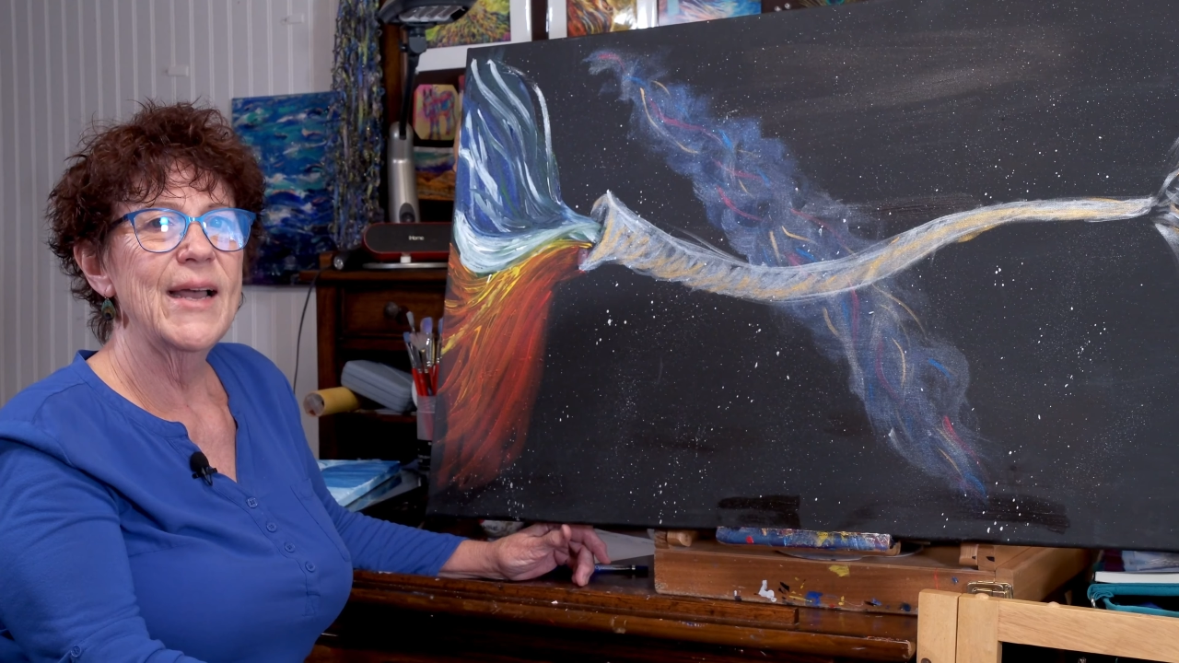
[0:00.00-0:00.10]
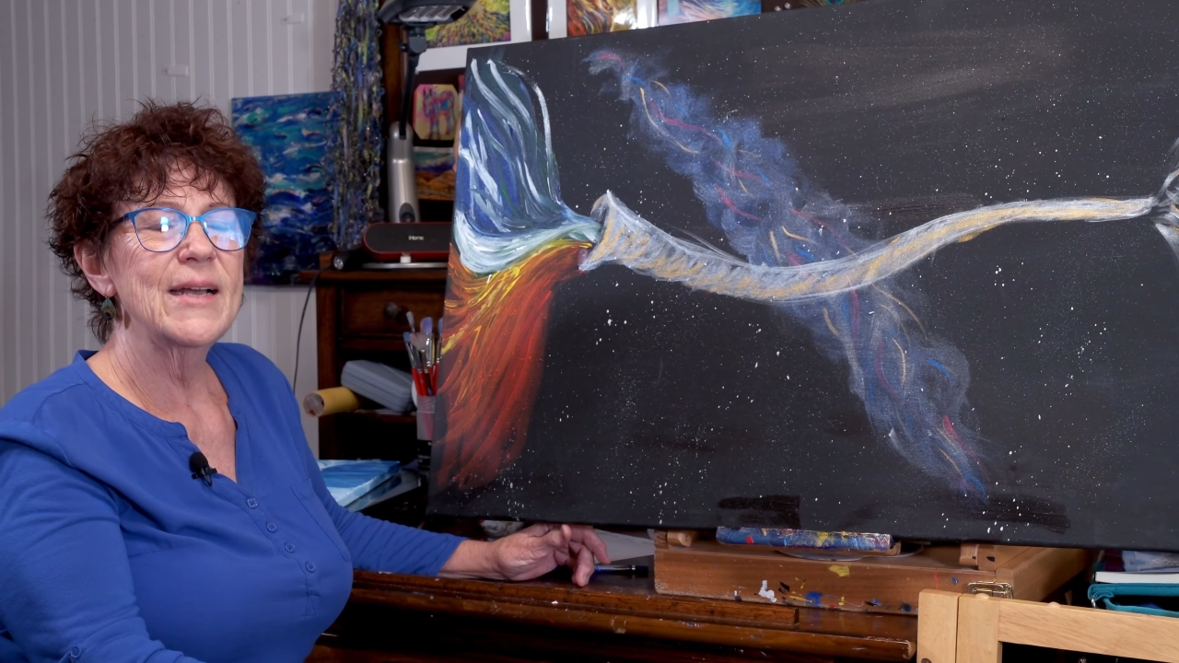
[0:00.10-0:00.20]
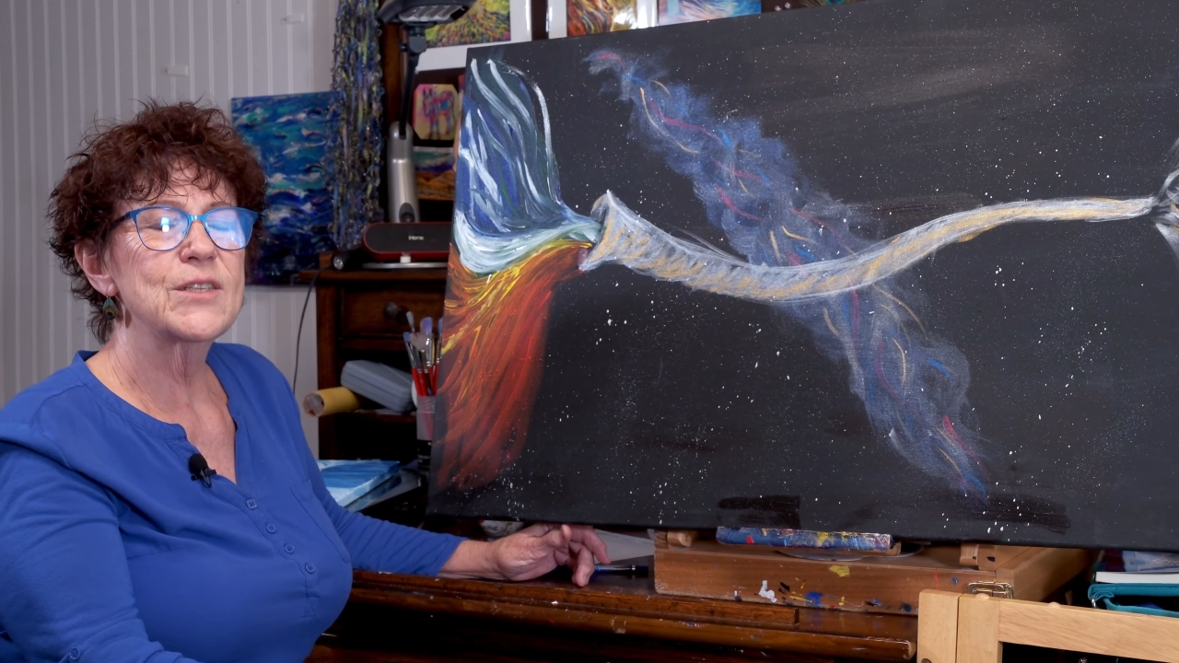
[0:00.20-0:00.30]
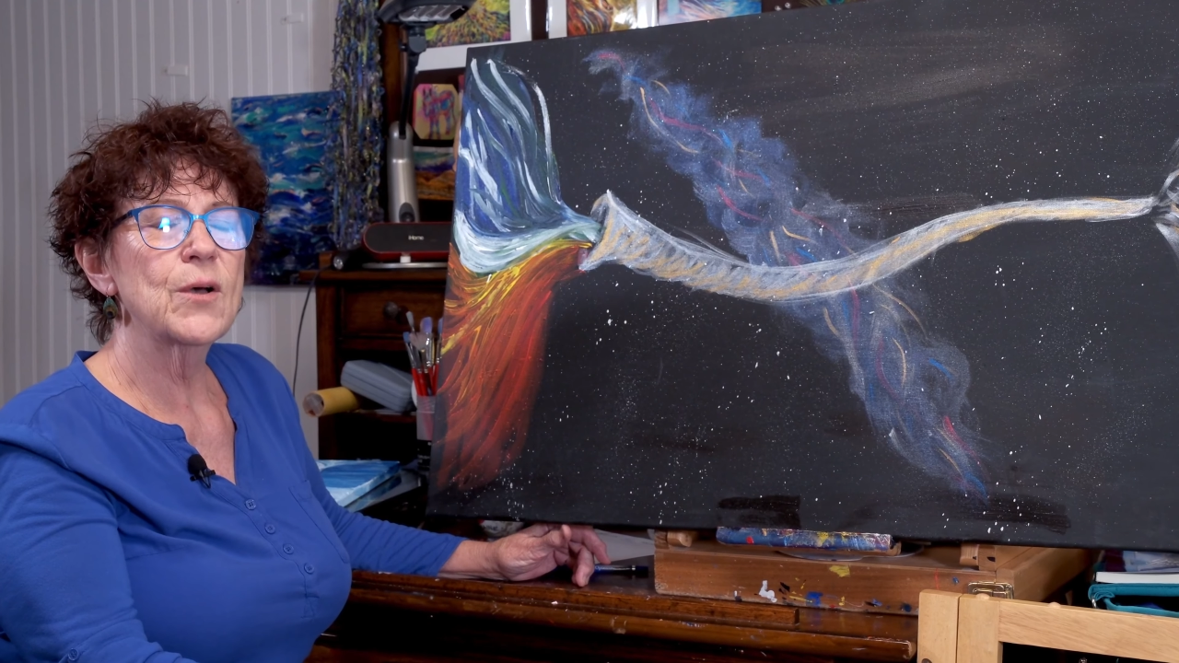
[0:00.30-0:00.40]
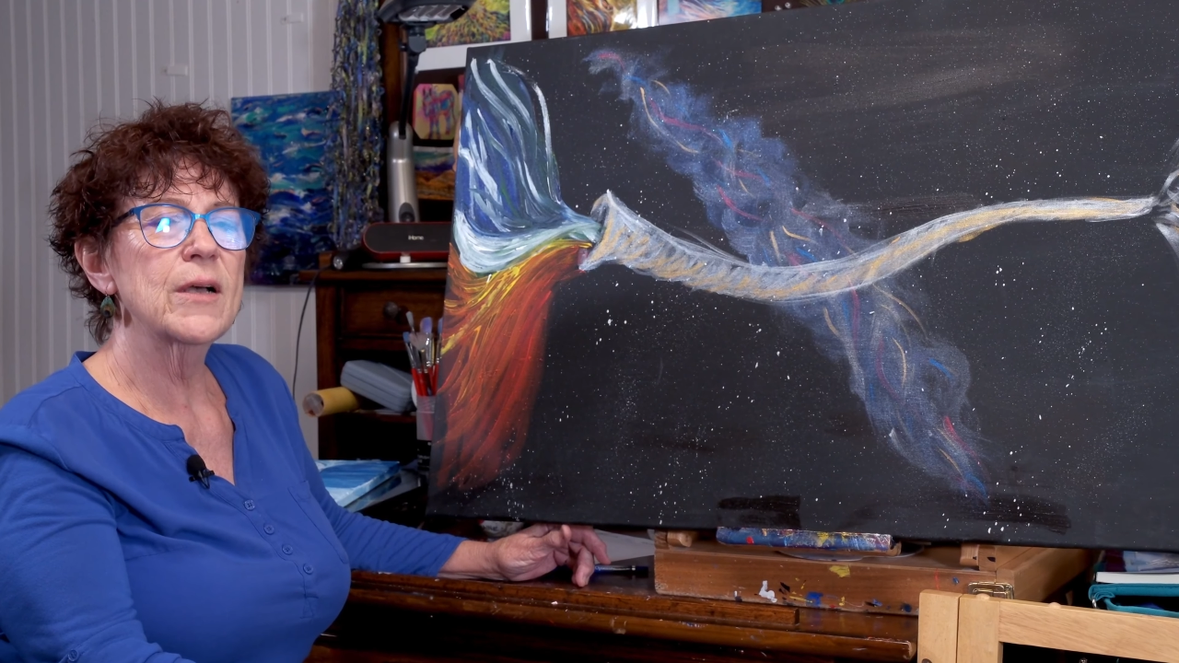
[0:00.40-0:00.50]

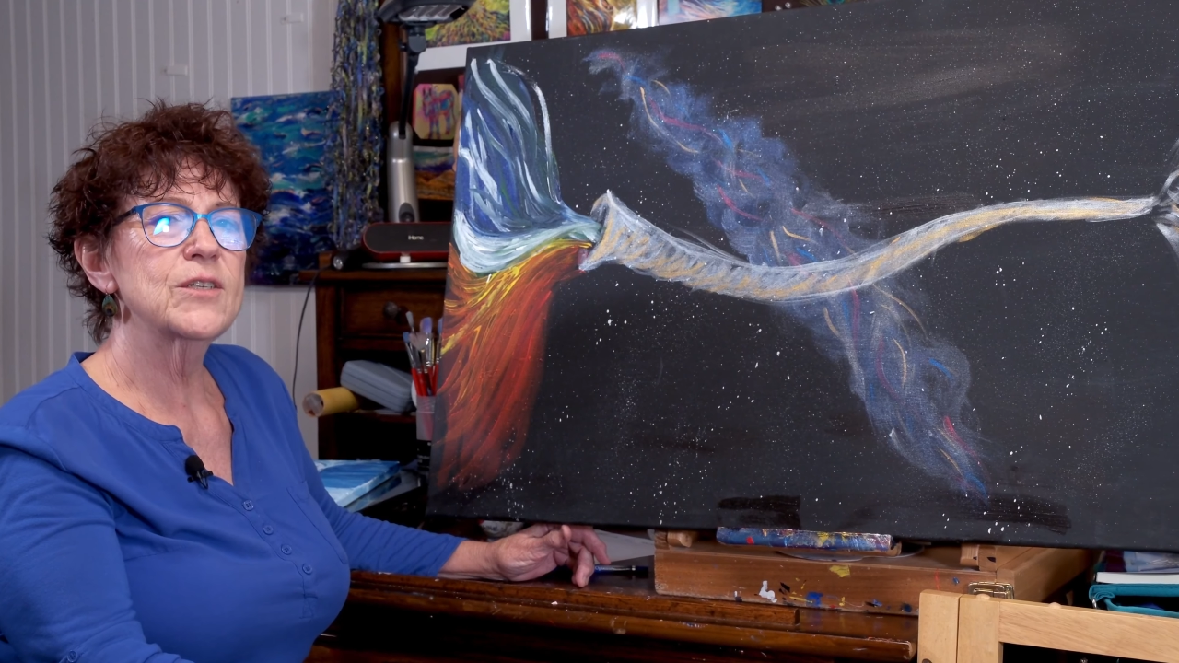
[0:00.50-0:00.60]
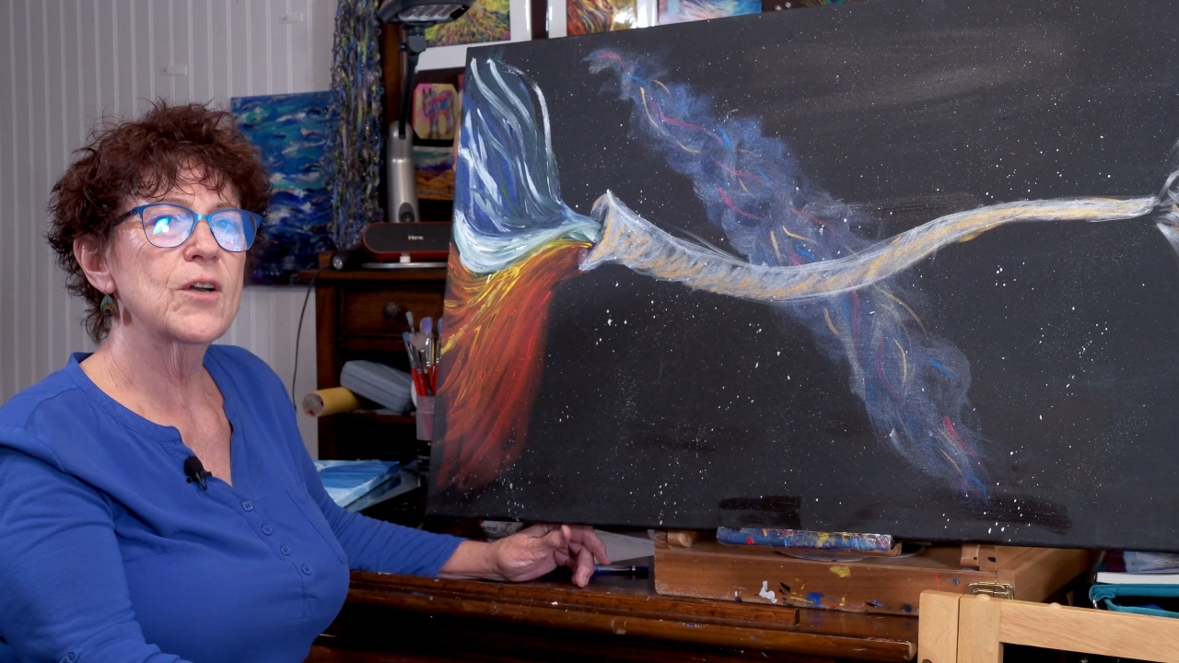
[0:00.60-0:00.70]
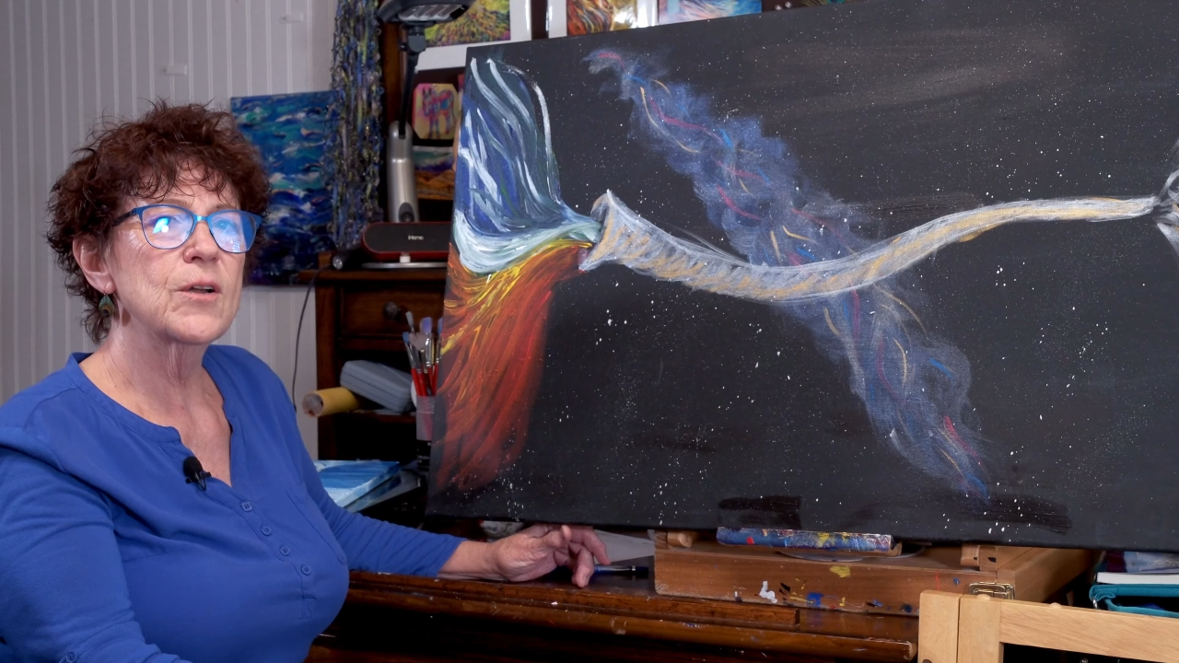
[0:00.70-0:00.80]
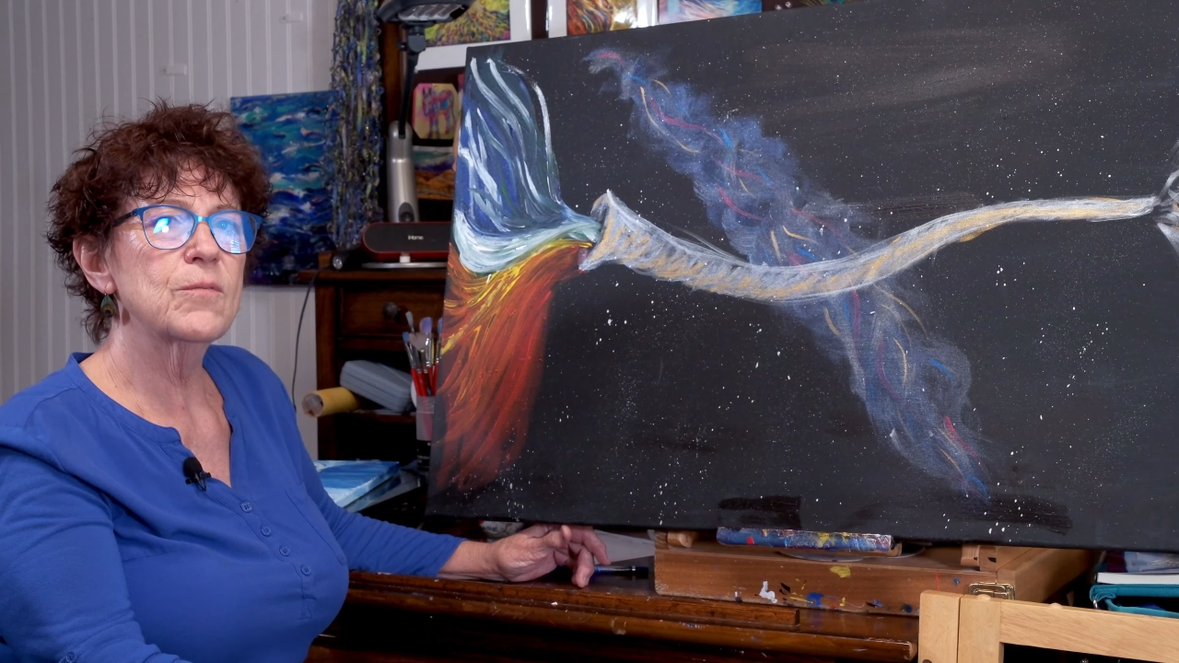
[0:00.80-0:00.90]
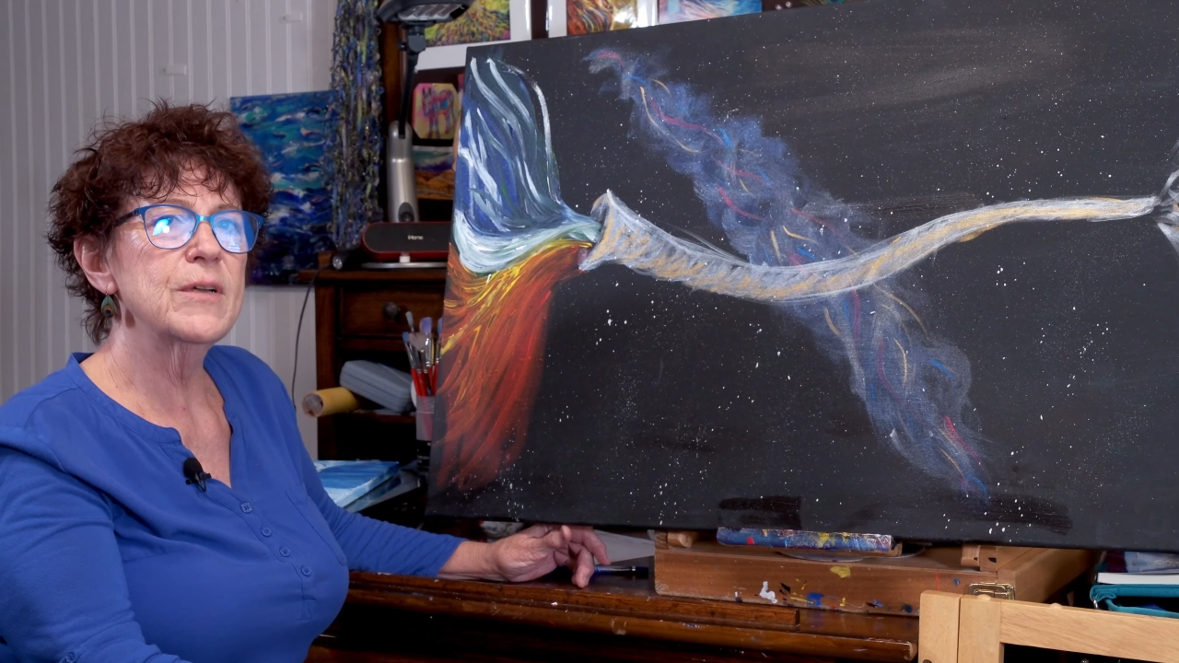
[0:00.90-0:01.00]
And so I started